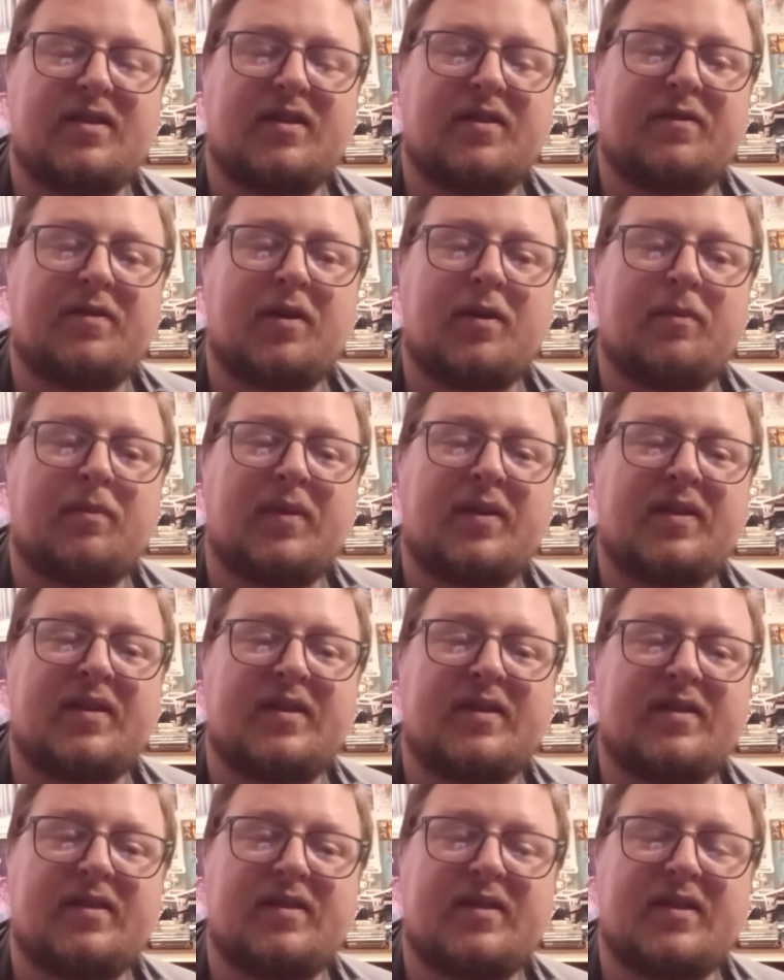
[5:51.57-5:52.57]
of him
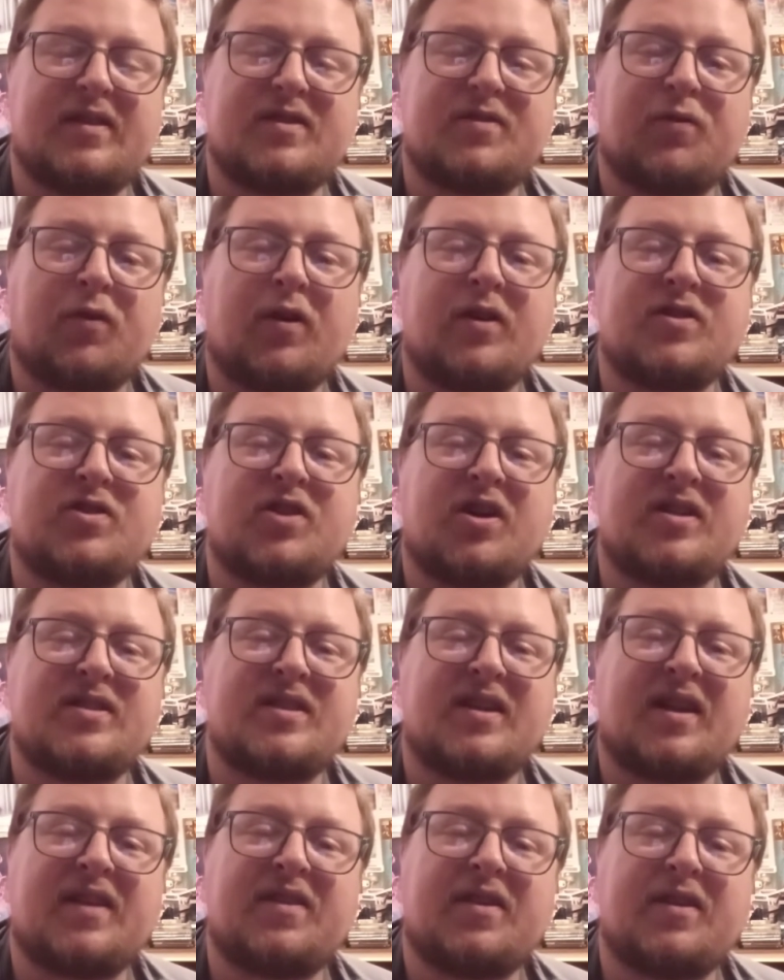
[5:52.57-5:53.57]
in this
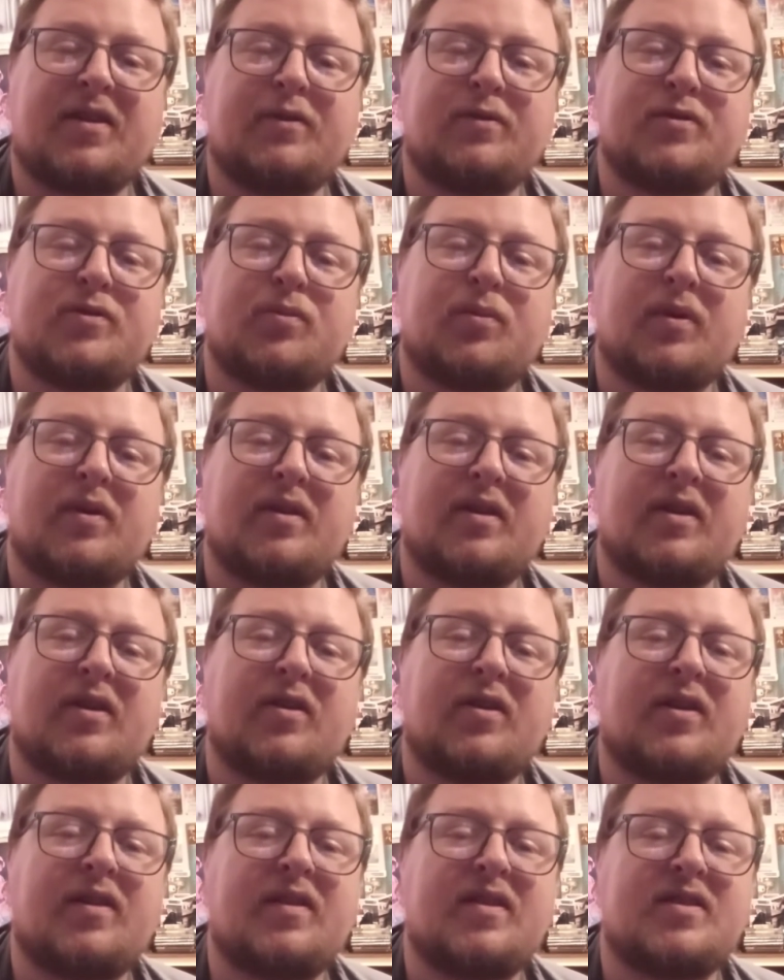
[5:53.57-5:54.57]
franchise, and I thought he was really
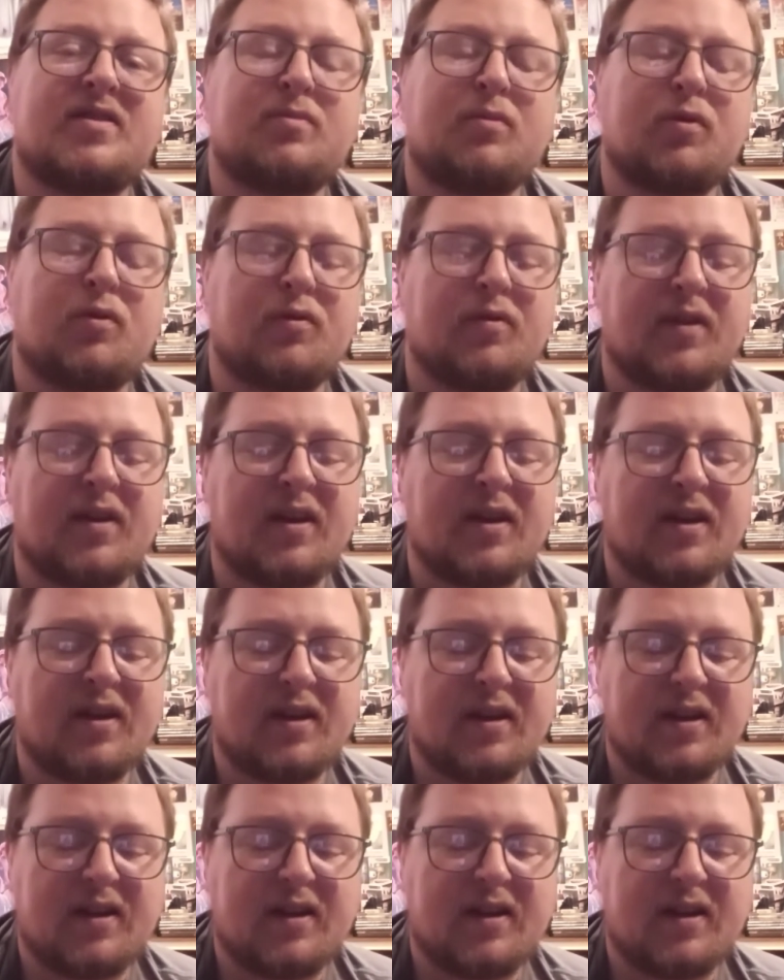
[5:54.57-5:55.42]
good in this movie.